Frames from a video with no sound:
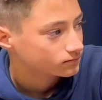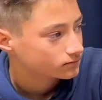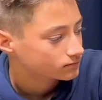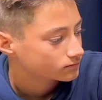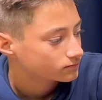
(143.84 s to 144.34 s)

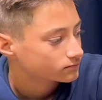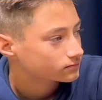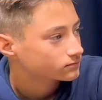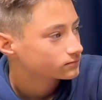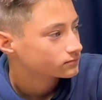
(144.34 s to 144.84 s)

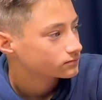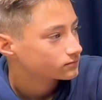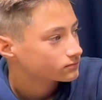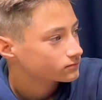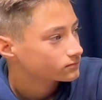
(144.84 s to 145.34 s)

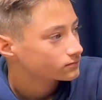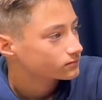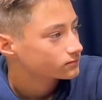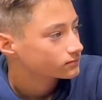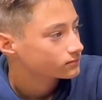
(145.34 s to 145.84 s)

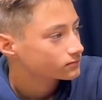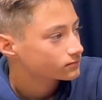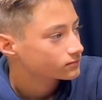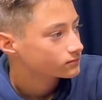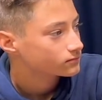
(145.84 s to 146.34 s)

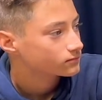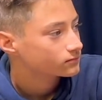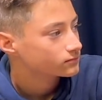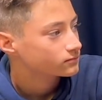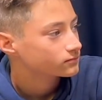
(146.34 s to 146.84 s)

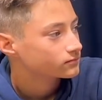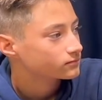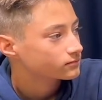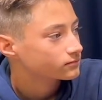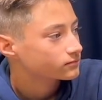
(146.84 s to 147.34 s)

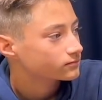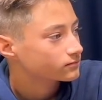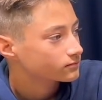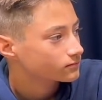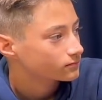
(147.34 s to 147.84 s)

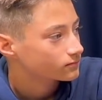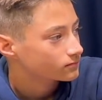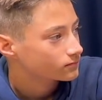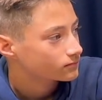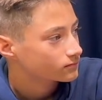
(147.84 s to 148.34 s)

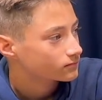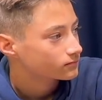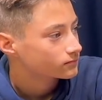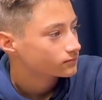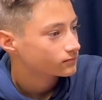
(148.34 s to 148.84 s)
This person isn't speaking.